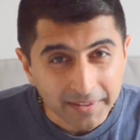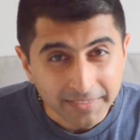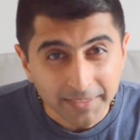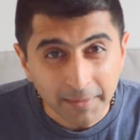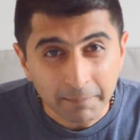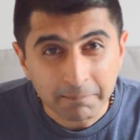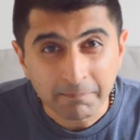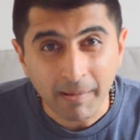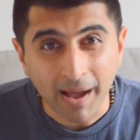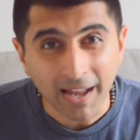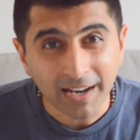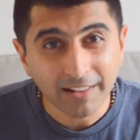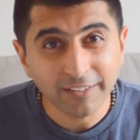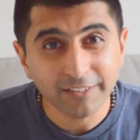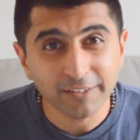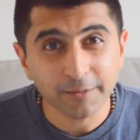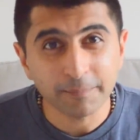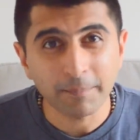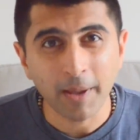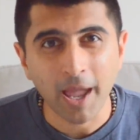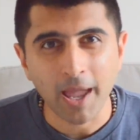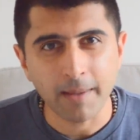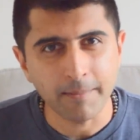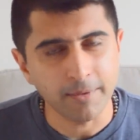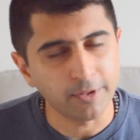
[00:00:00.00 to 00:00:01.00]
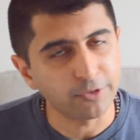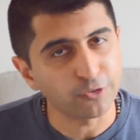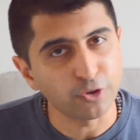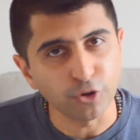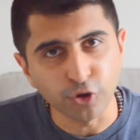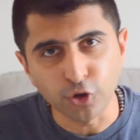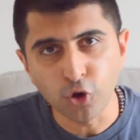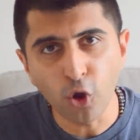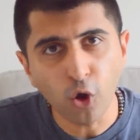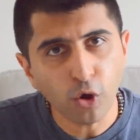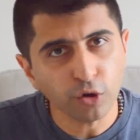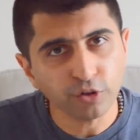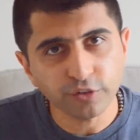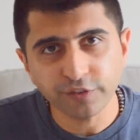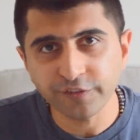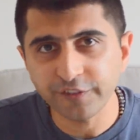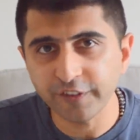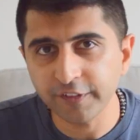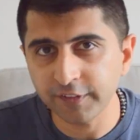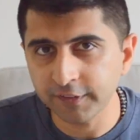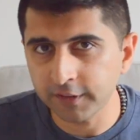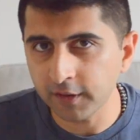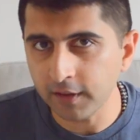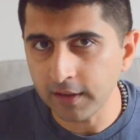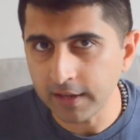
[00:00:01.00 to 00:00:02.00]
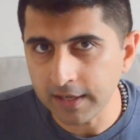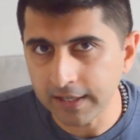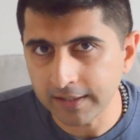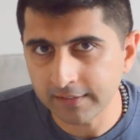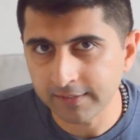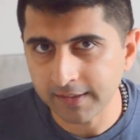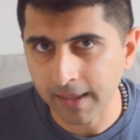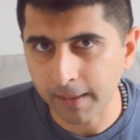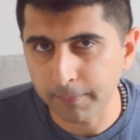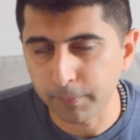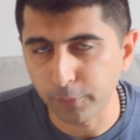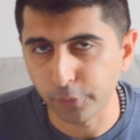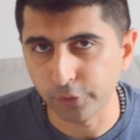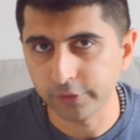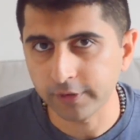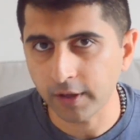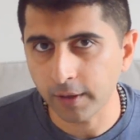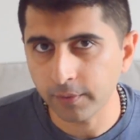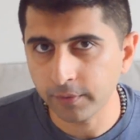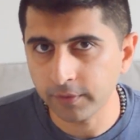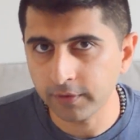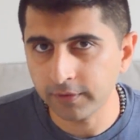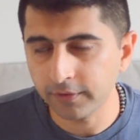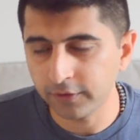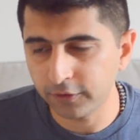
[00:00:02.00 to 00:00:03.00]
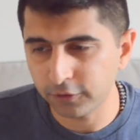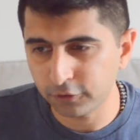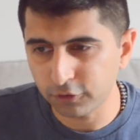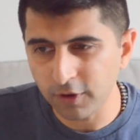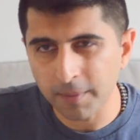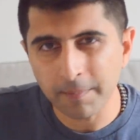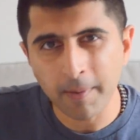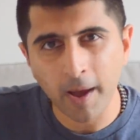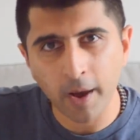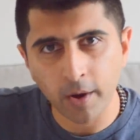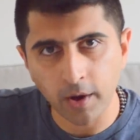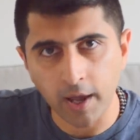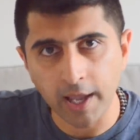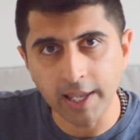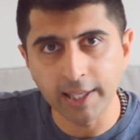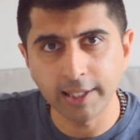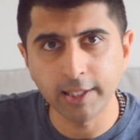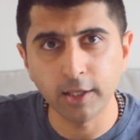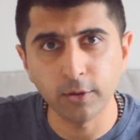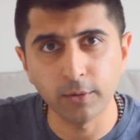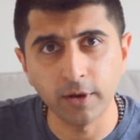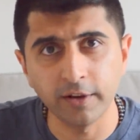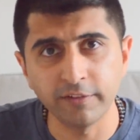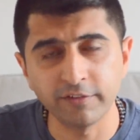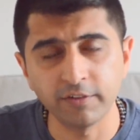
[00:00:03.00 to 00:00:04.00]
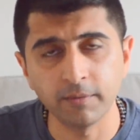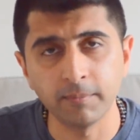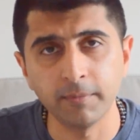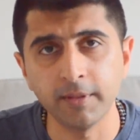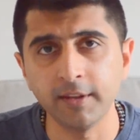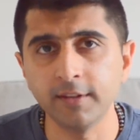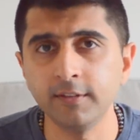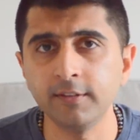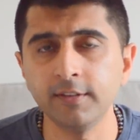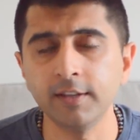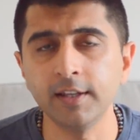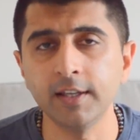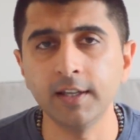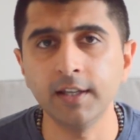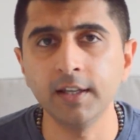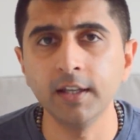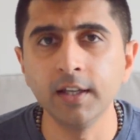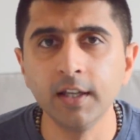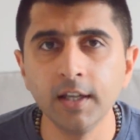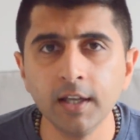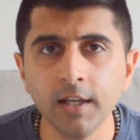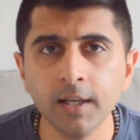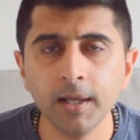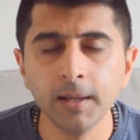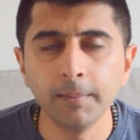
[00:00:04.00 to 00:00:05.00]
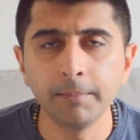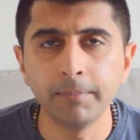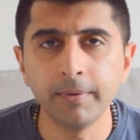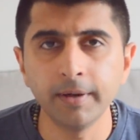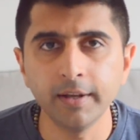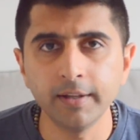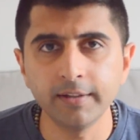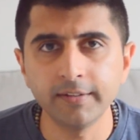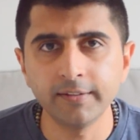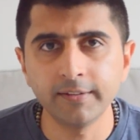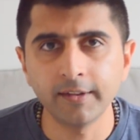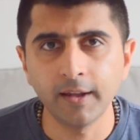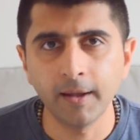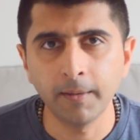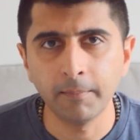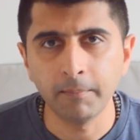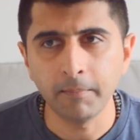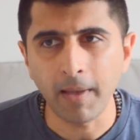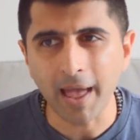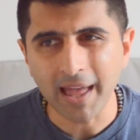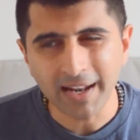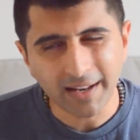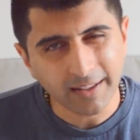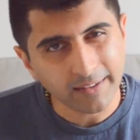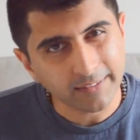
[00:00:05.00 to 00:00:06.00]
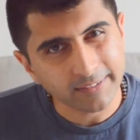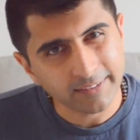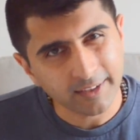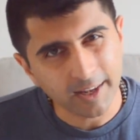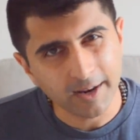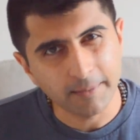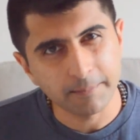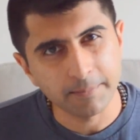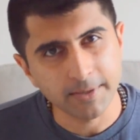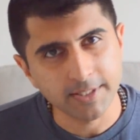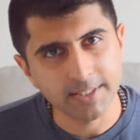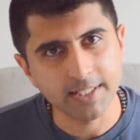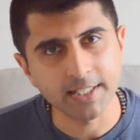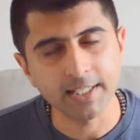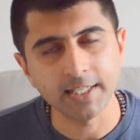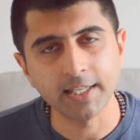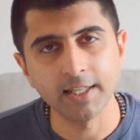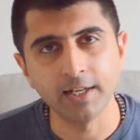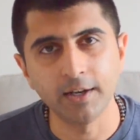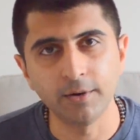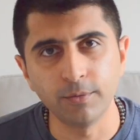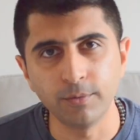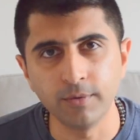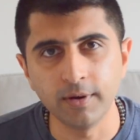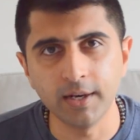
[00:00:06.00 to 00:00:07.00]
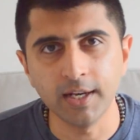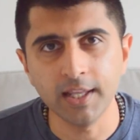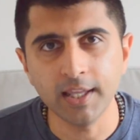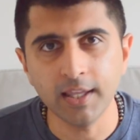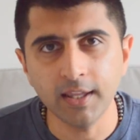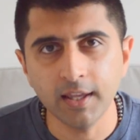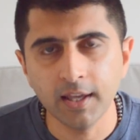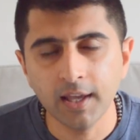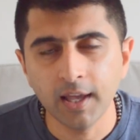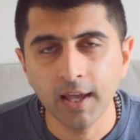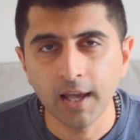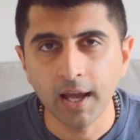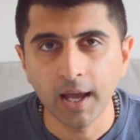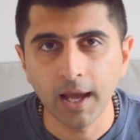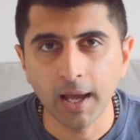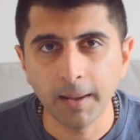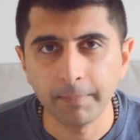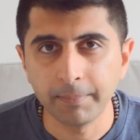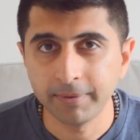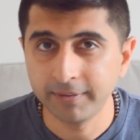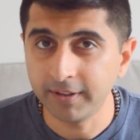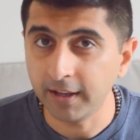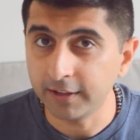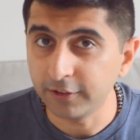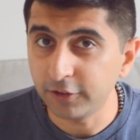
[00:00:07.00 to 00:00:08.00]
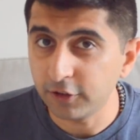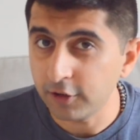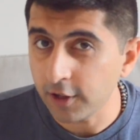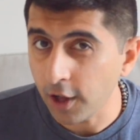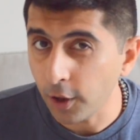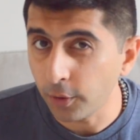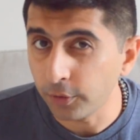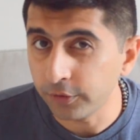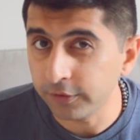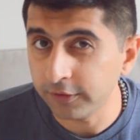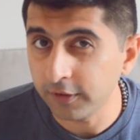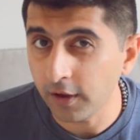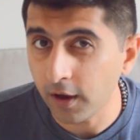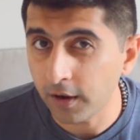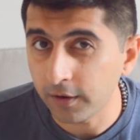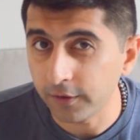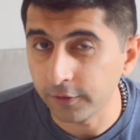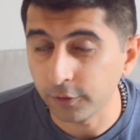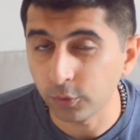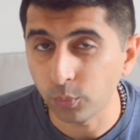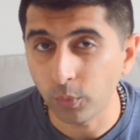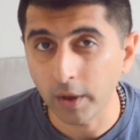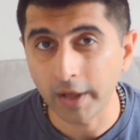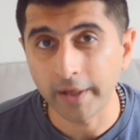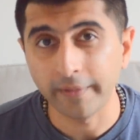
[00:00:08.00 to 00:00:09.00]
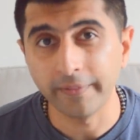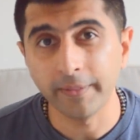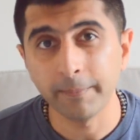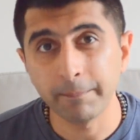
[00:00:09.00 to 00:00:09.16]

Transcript: The balance of payments, not for certain examples. I would strip out AQA from this here, but edXL in particular really, potentially OCR as well.